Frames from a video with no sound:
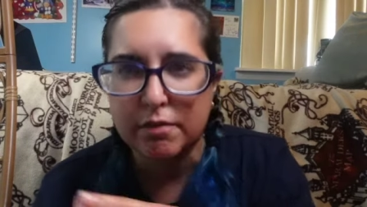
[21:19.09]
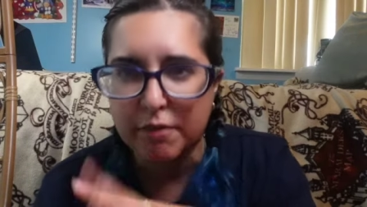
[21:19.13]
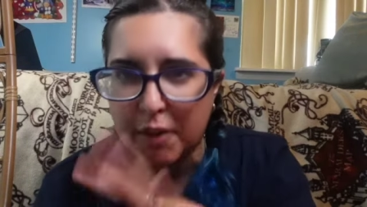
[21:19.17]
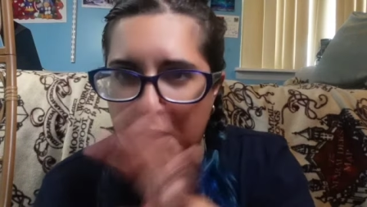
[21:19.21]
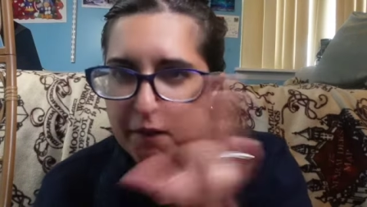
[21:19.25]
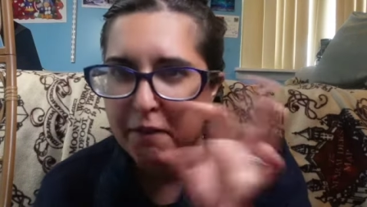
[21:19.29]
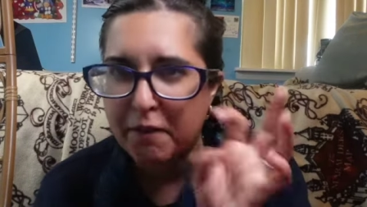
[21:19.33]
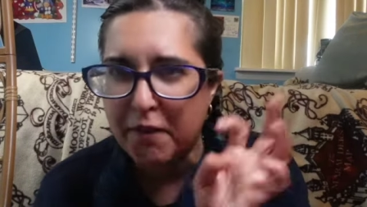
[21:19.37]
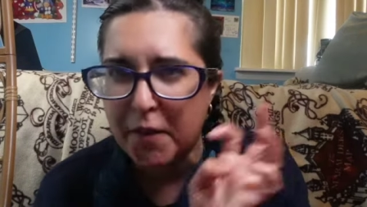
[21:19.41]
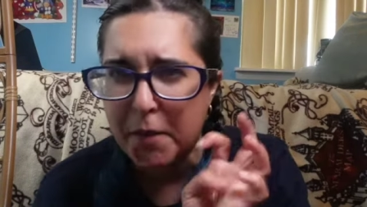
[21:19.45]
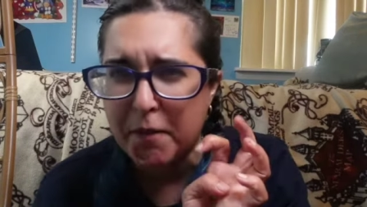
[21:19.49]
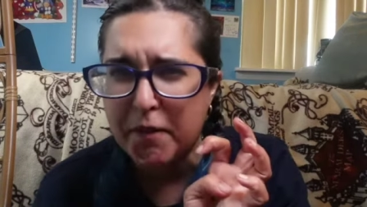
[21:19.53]
Fe
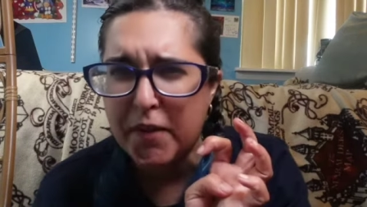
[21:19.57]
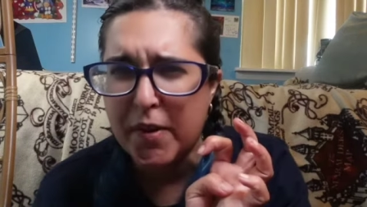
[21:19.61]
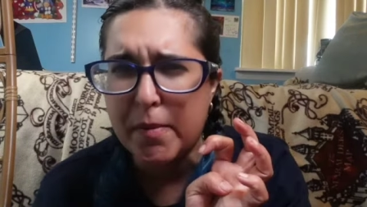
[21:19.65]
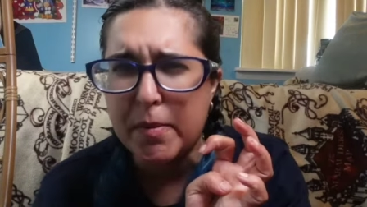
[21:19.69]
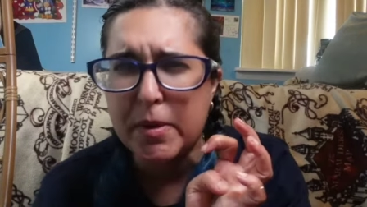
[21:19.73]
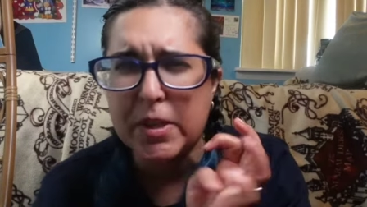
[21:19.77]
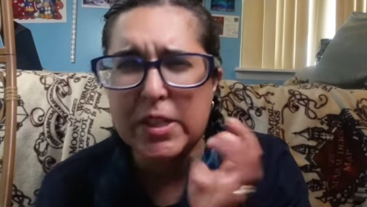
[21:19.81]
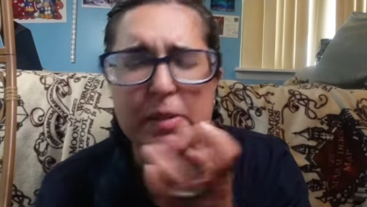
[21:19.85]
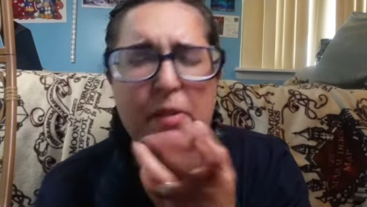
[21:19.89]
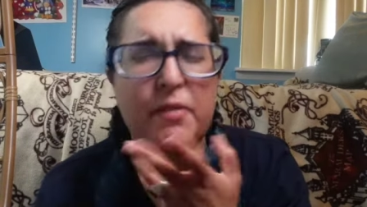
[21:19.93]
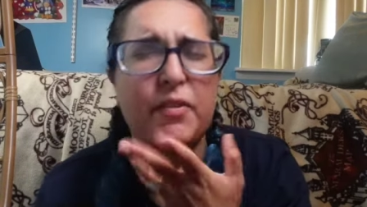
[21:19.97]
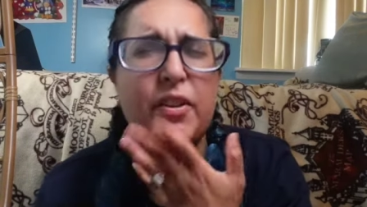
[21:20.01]
Fe
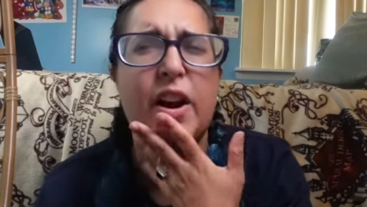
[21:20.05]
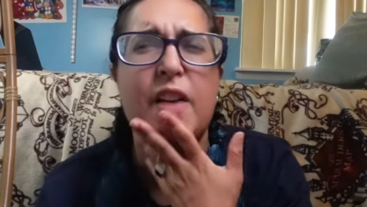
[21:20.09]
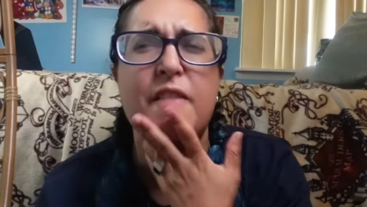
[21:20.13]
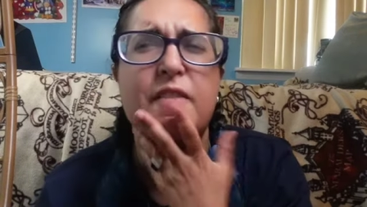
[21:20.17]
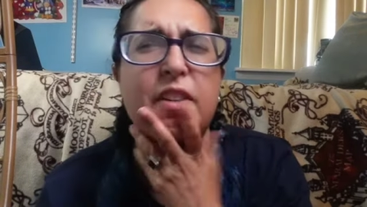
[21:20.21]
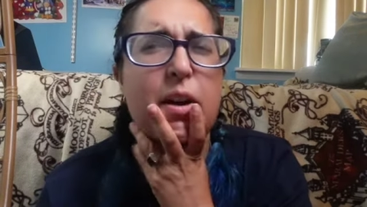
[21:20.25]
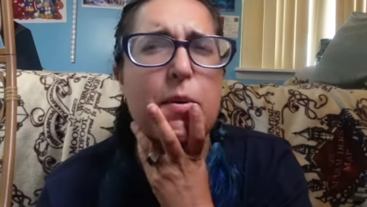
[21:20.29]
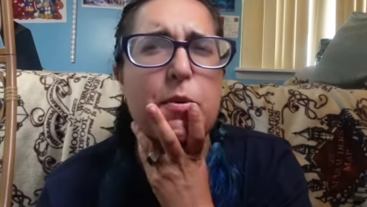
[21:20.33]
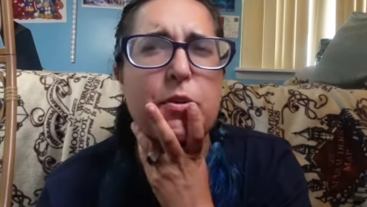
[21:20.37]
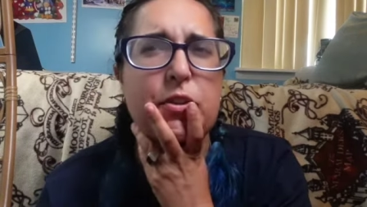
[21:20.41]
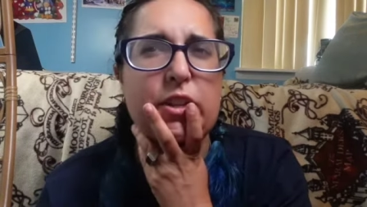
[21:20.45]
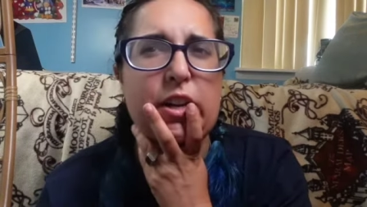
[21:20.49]
Feminism, I
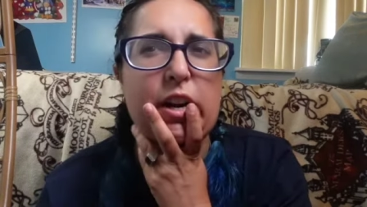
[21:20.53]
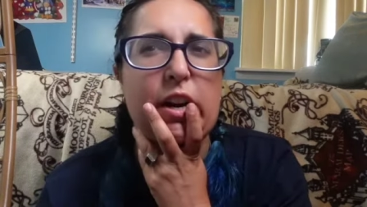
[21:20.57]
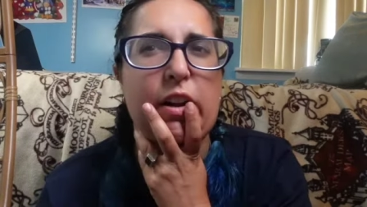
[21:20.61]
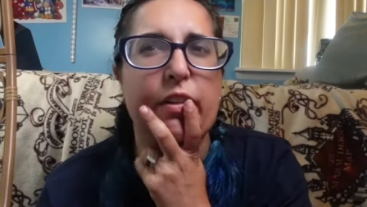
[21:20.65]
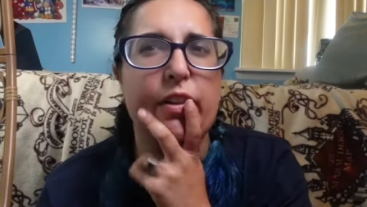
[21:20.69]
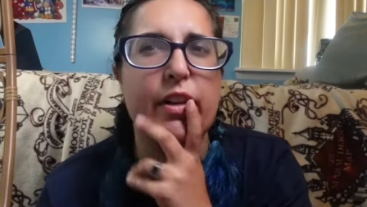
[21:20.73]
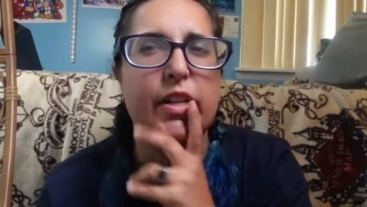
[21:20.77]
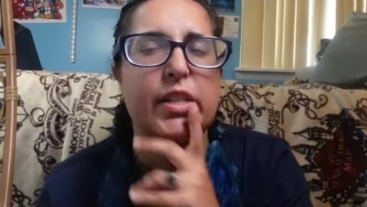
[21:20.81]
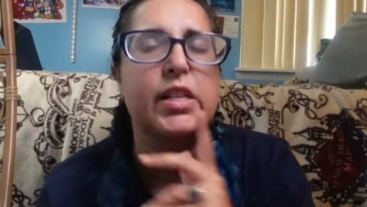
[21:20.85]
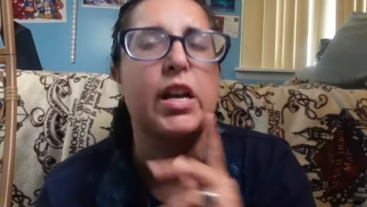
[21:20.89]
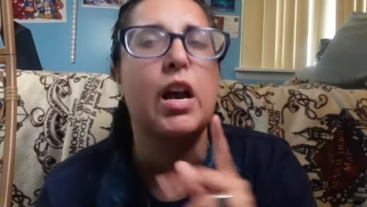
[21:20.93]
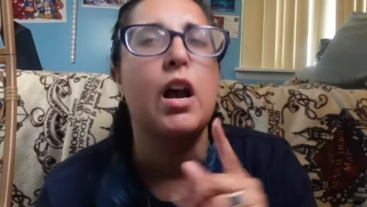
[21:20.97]
forgot what the
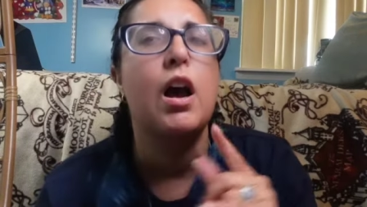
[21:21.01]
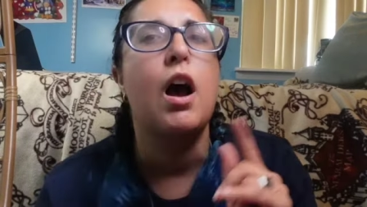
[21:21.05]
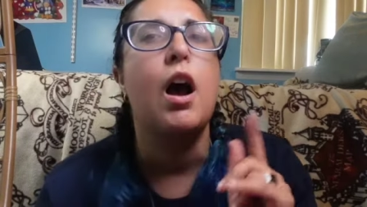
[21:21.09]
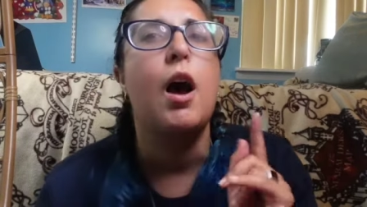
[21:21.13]
title is,